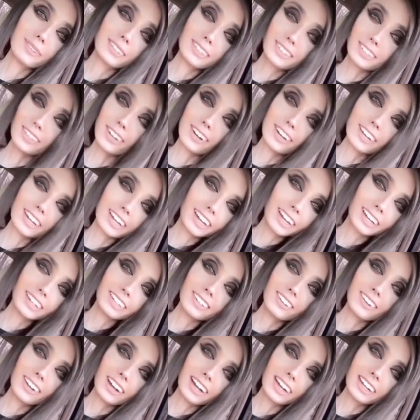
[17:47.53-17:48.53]
Sorry
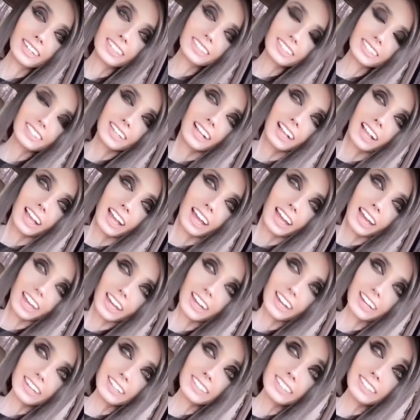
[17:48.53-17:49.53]
again, you guys.
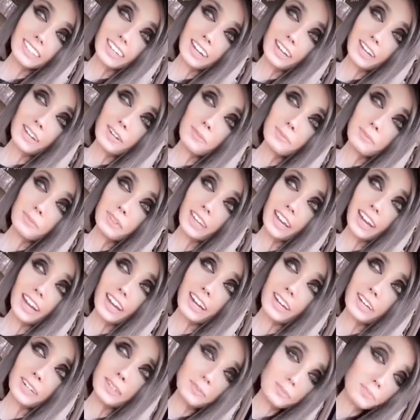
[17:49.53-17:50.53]
And
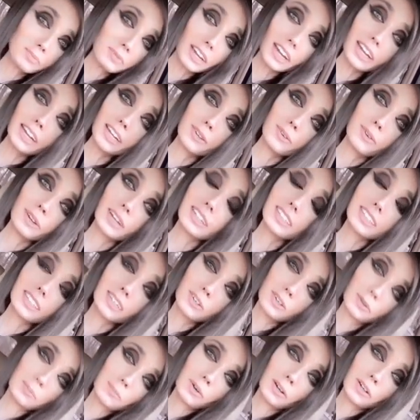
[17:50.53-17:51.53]
yeah, anyways,
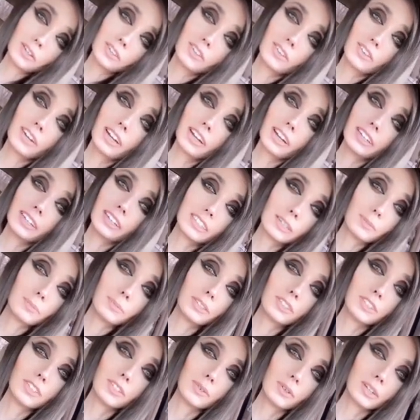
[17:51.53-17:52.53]
I hope all you
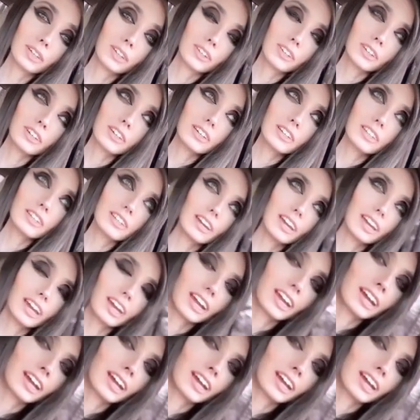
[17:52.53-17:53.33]
have been doing good.